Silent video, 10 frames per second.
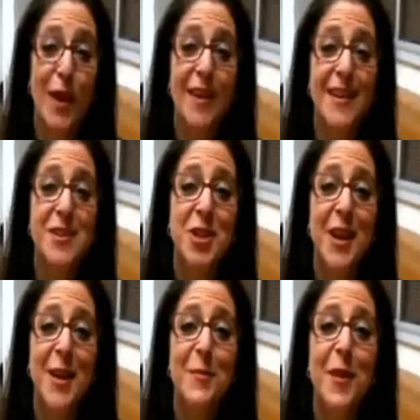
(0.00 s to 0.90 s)
We
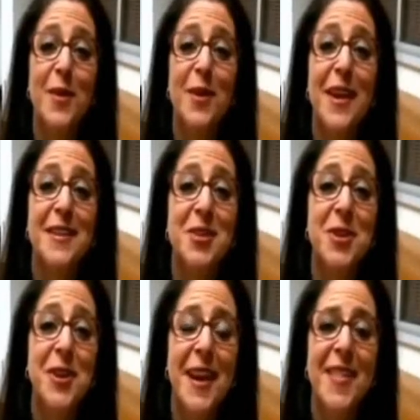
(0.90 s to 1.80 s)
initiate Mother
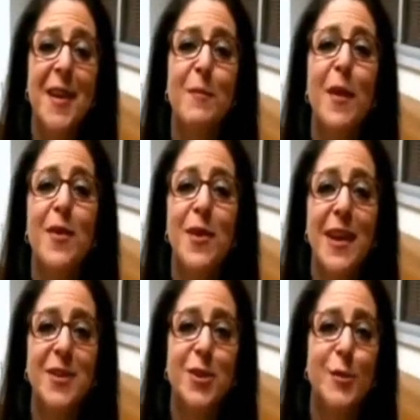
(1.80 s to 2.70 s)
Nature, and then Mother
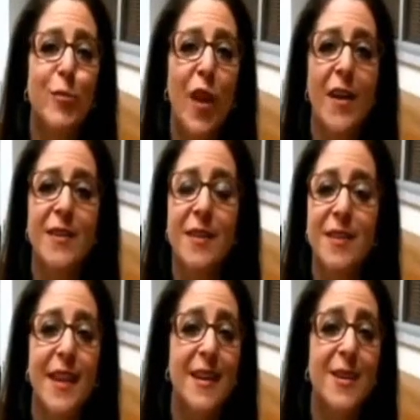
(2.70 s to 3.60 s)
Nature's
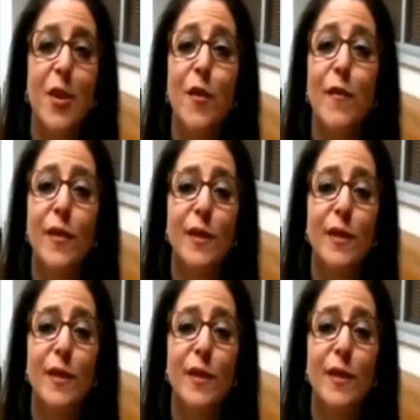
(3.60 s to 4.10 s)
process takes over.